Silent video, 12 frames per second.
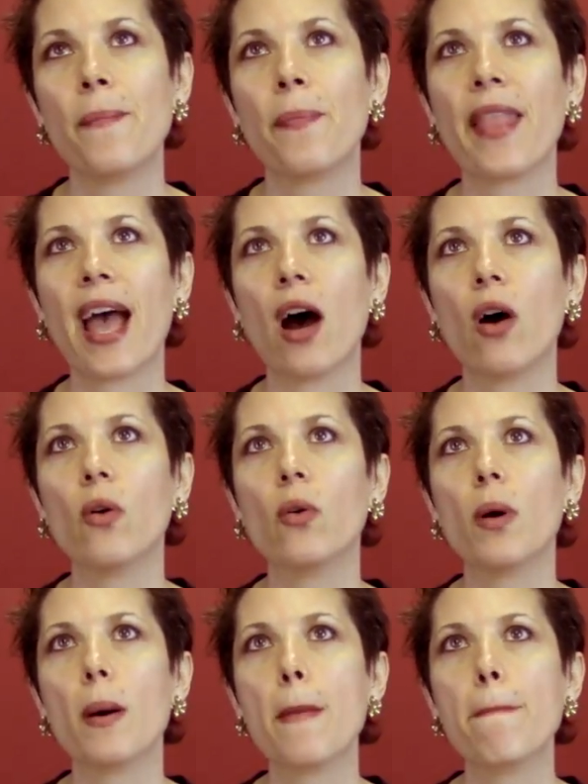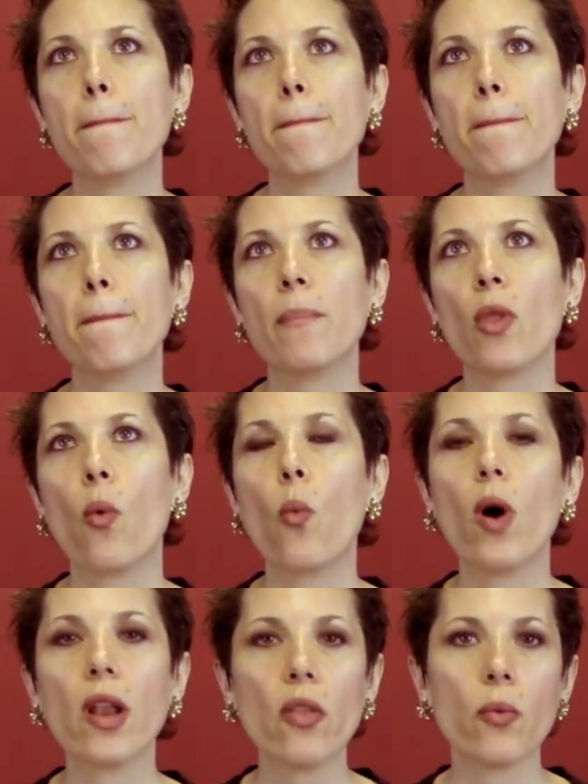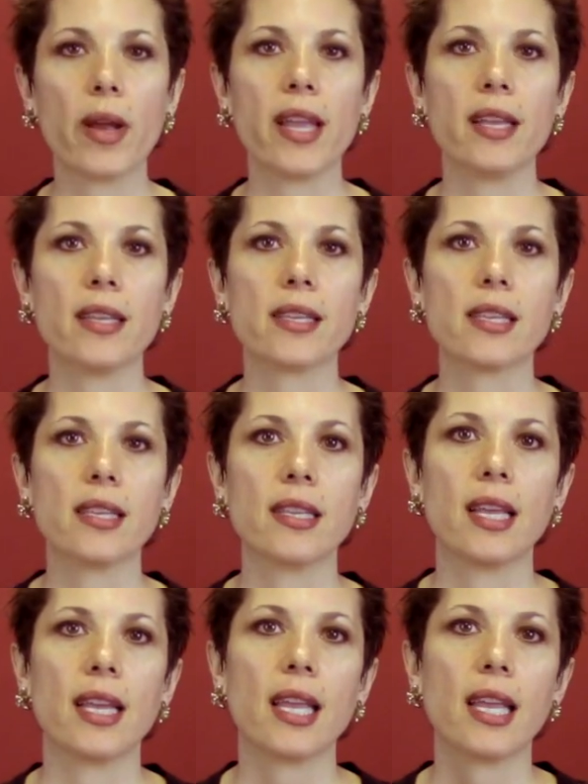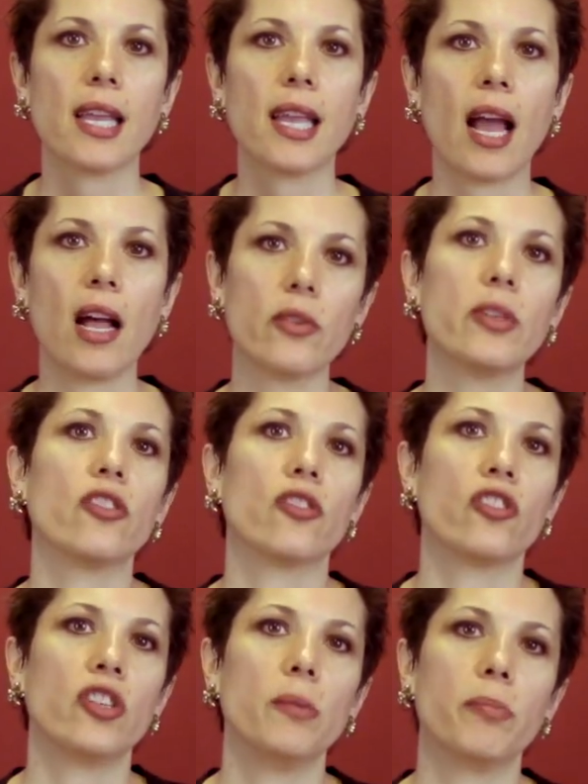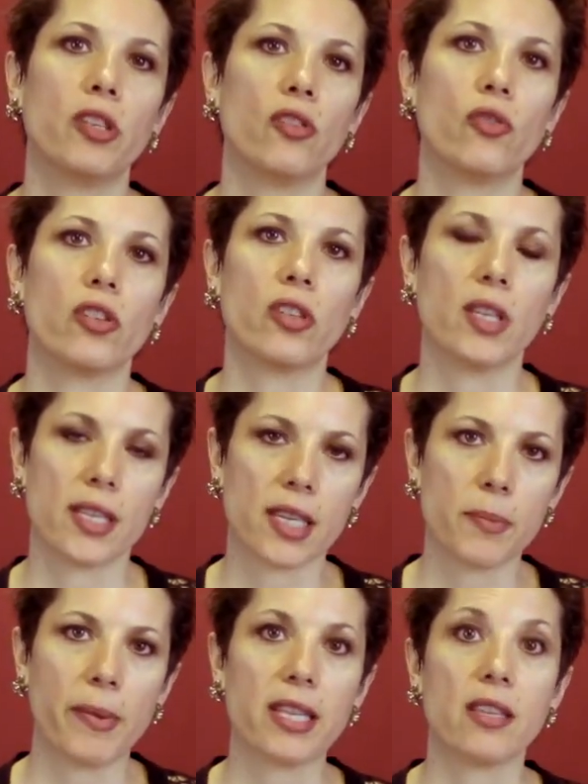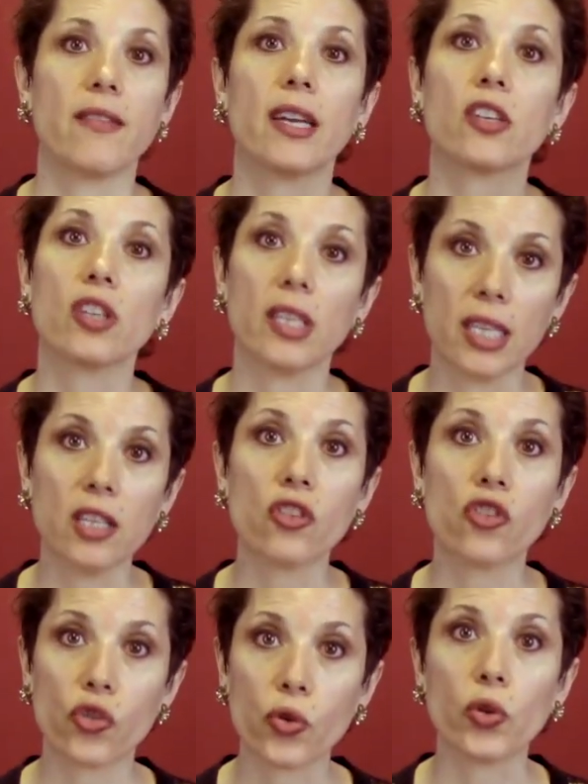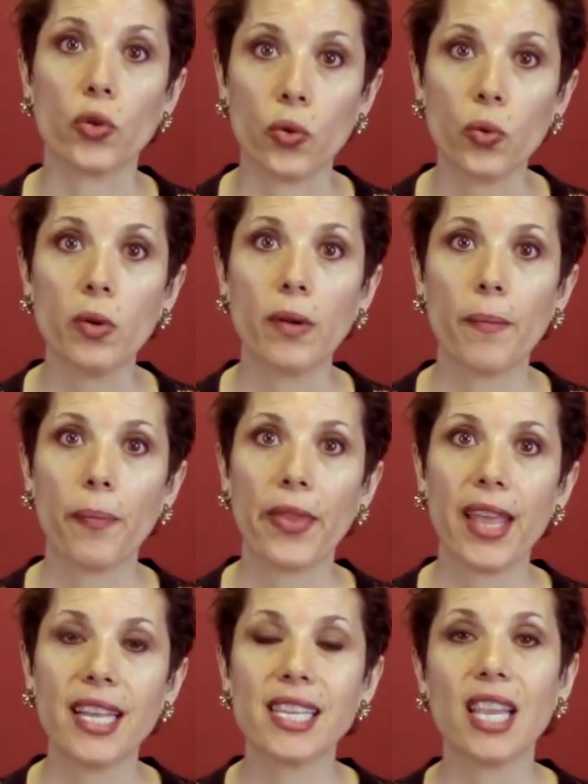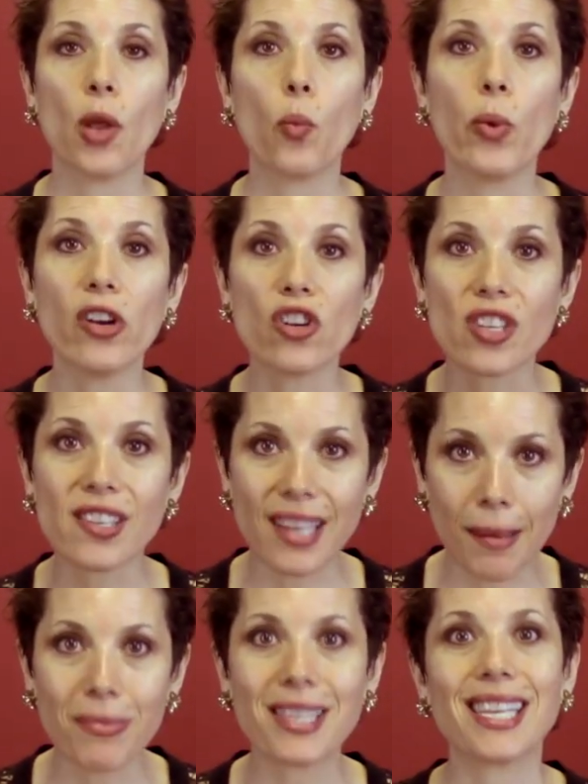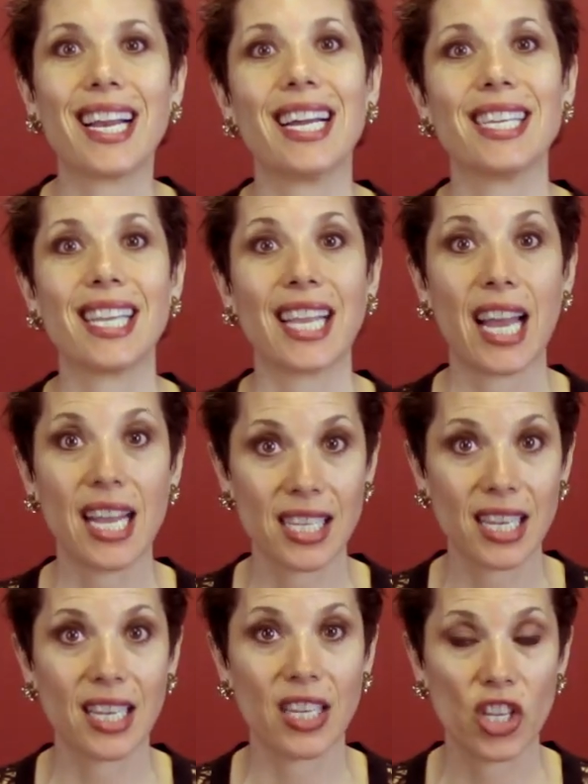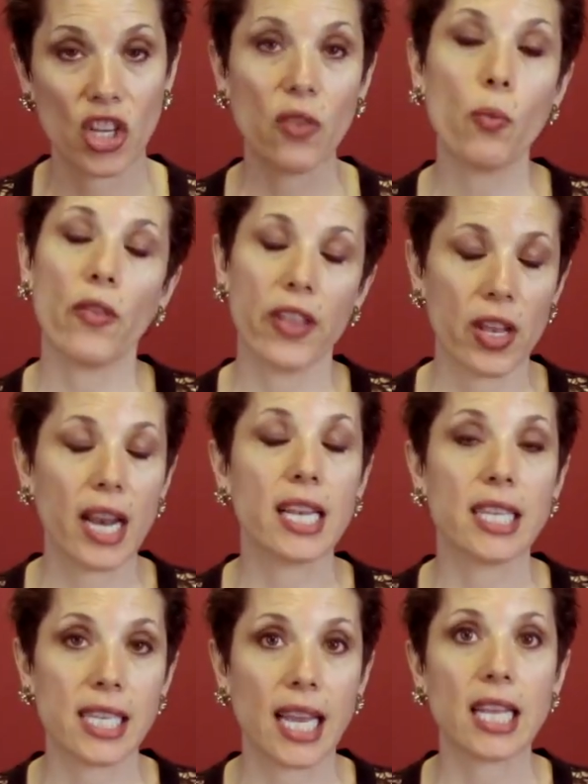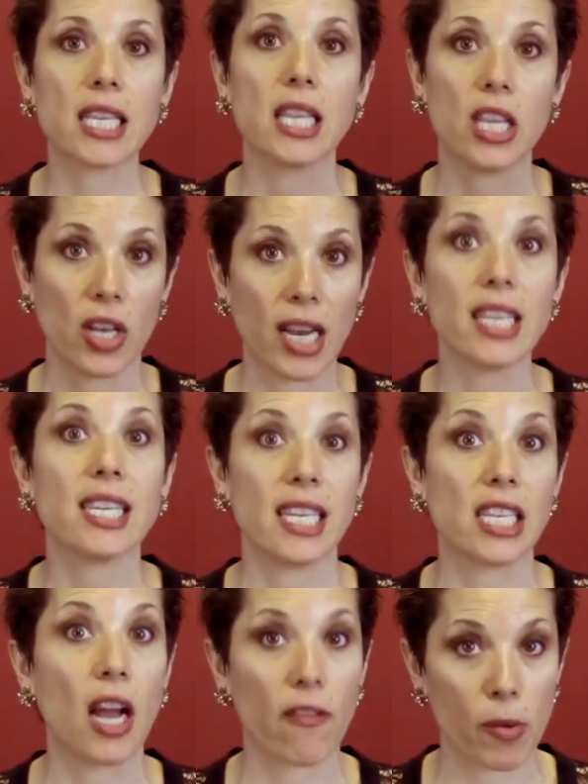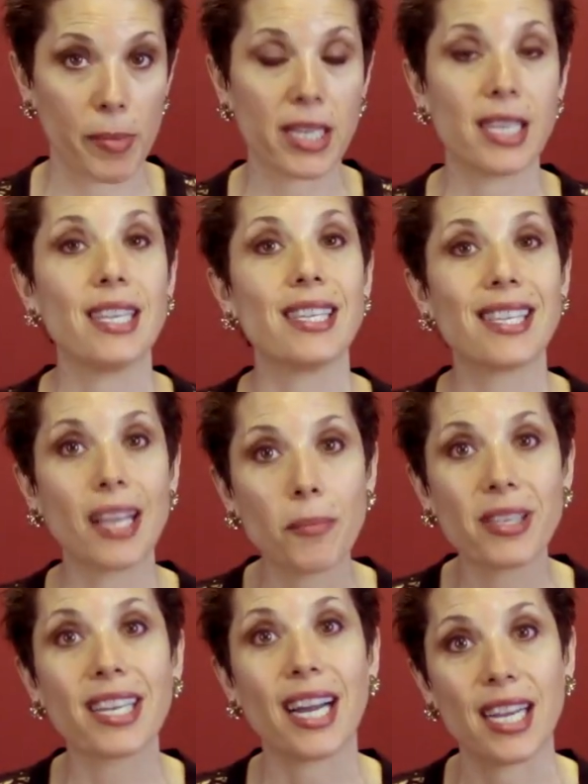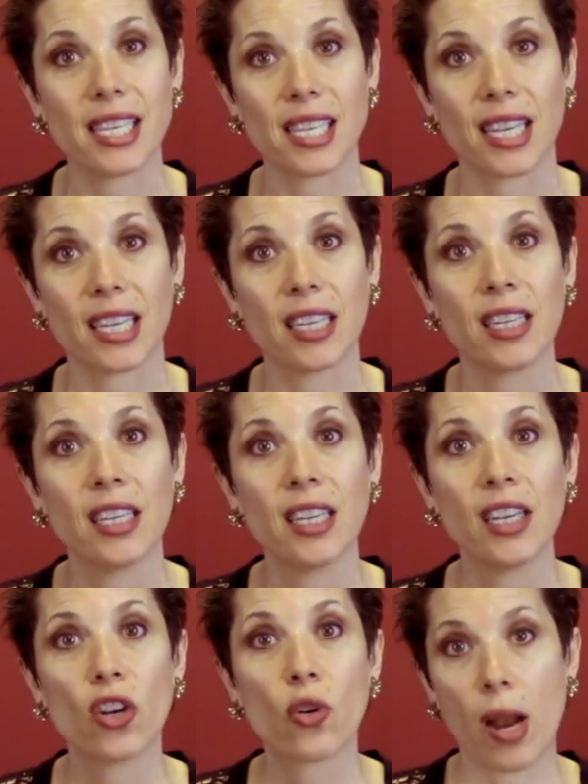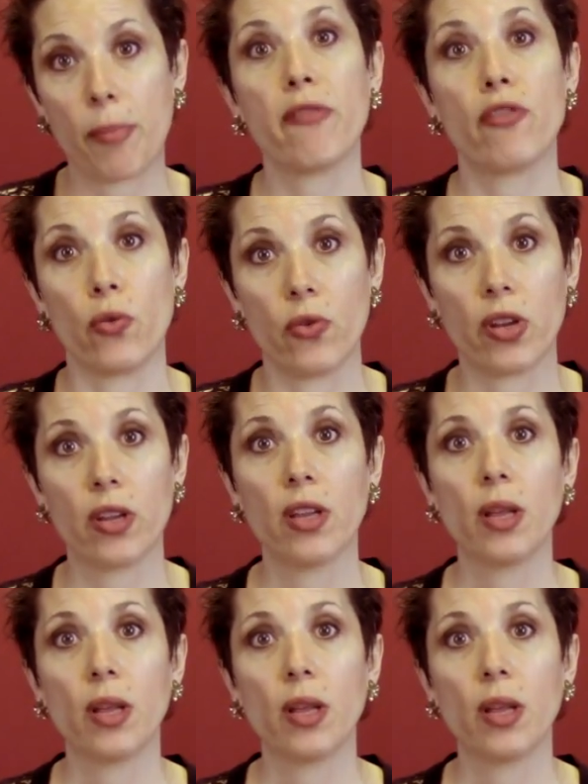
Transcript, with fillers: Now, one of the ways that calories are cheap but nutrition is expensive actually is true is that we are subsidizing as a, well, the United States, the United States government is subsidizing crappy food.